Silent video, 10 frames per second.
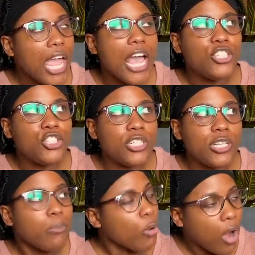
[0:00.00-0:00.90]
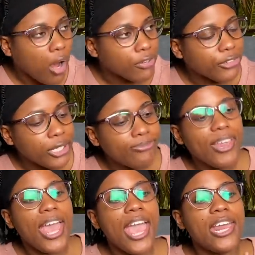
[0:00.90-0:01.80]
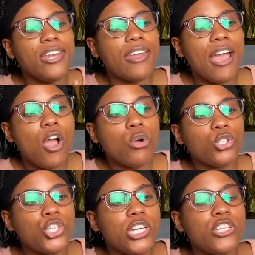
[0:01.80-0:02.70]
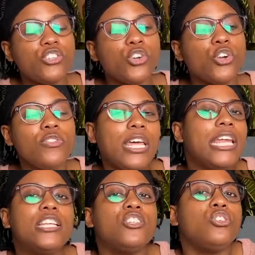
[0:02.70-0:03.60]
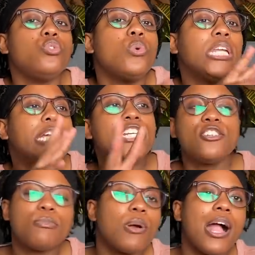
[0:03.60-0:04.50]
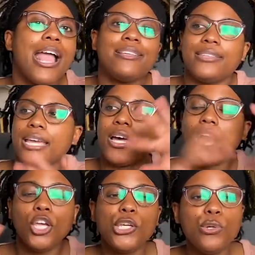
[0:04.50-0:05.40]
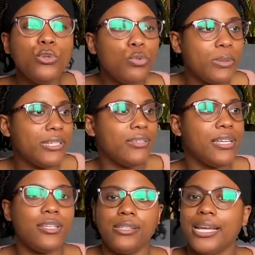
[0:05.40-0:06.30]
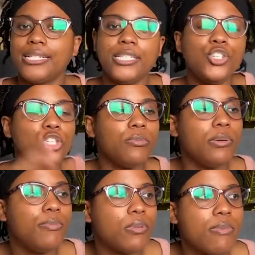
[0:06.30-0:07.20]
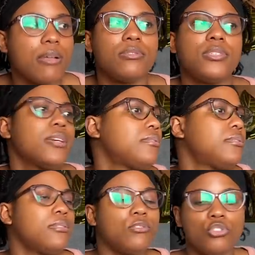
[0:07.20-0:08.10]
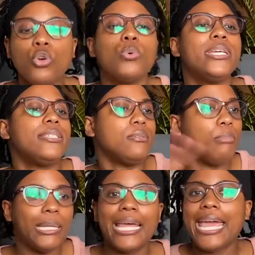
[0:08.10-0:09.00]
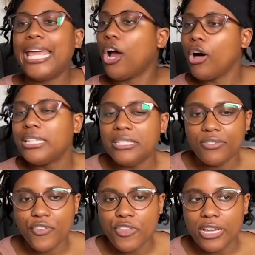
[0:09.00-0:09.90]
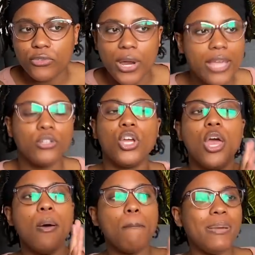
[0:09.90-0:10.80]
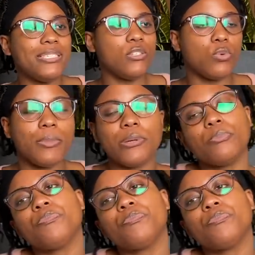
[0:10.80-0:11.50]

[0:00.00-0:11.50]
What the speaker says: She did pornography, and now she has turned that into an enterprise, like a huge business, like teaching people about sex and toys and play and all these different things, right? Businesswoman.